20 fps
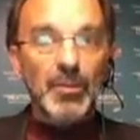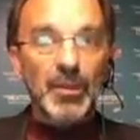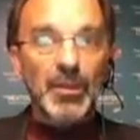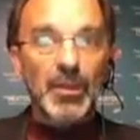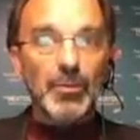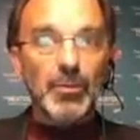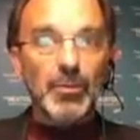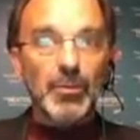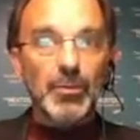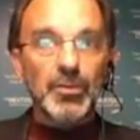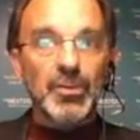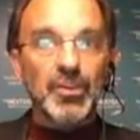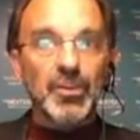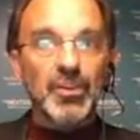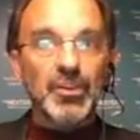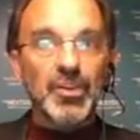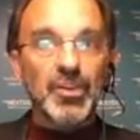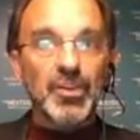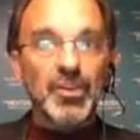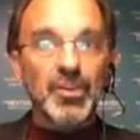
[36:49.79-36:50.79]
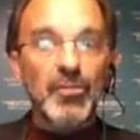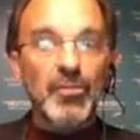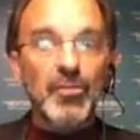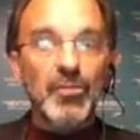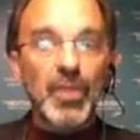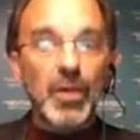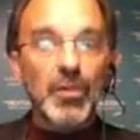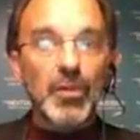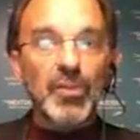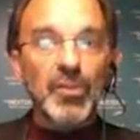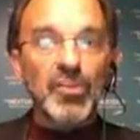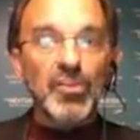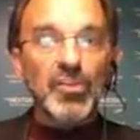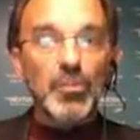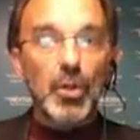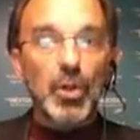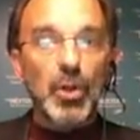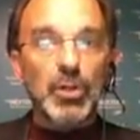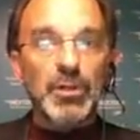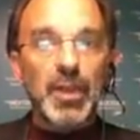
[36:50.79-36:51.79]
In other words, just a very
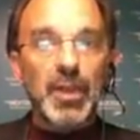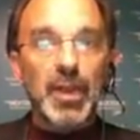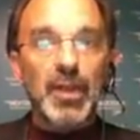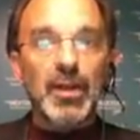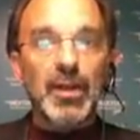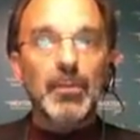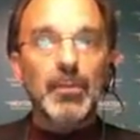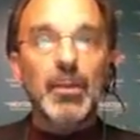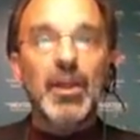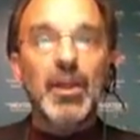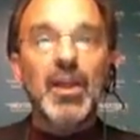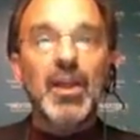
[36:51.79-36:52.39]
small dab.